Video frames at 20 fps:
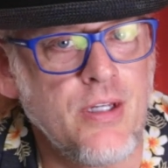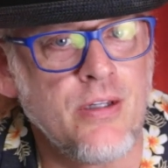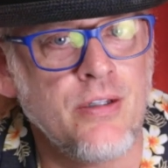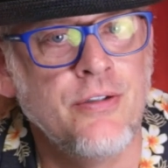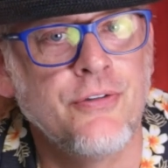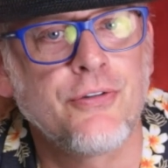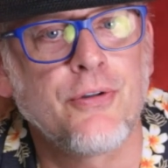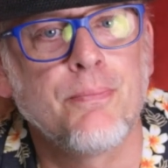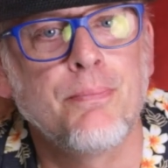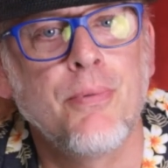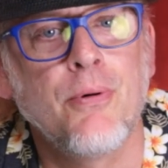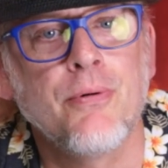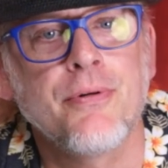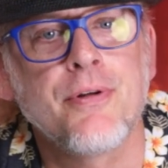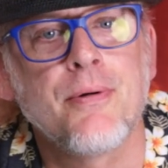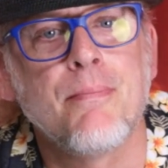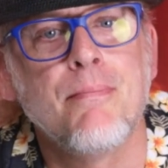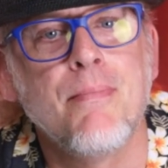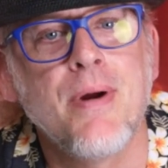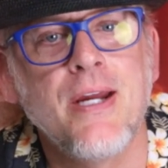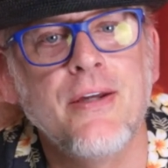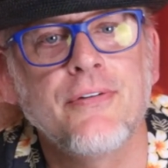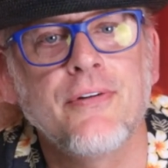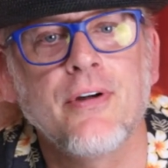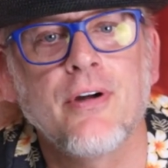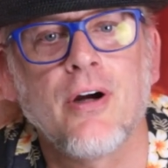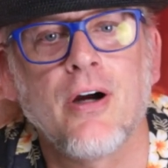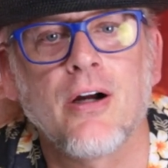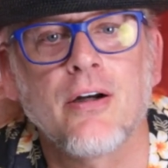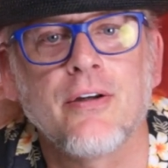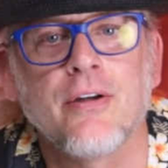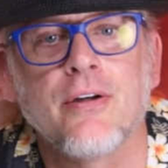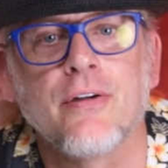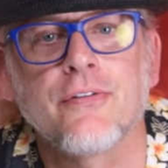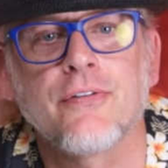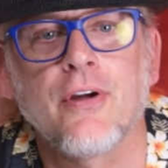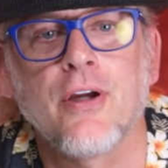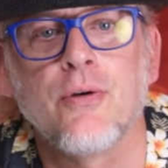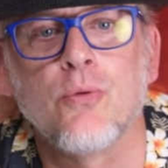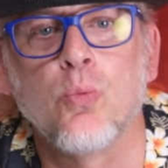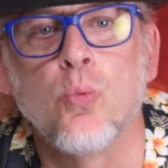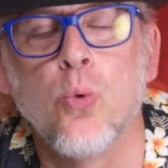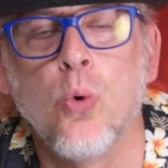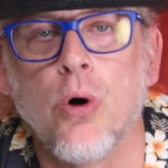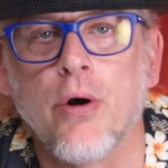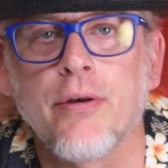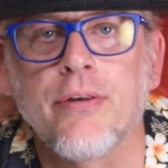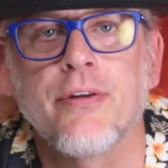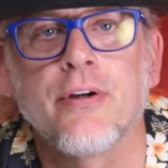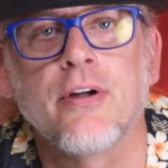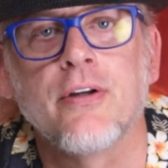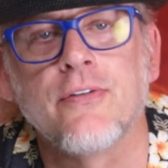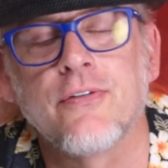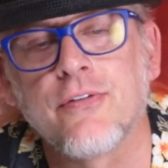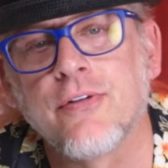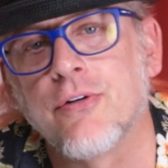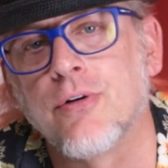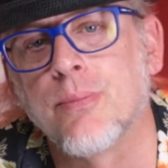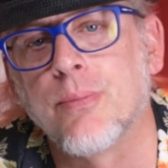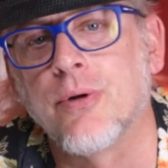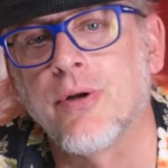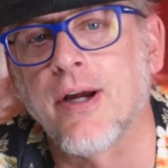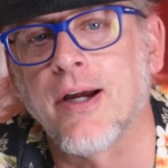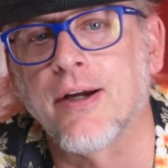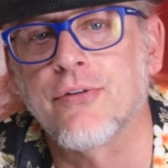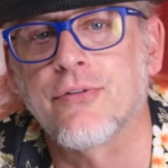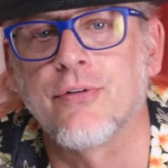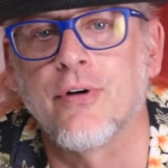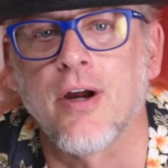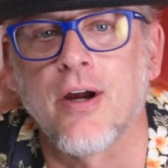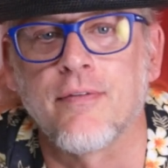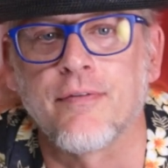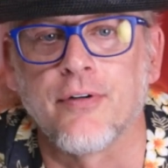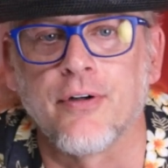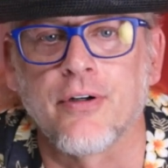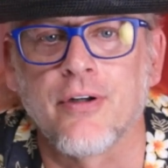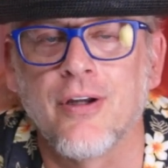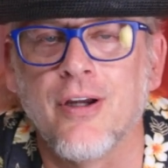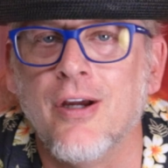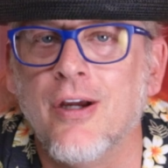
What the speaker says: These are both amazing cocktails and worth the considerable extra effort.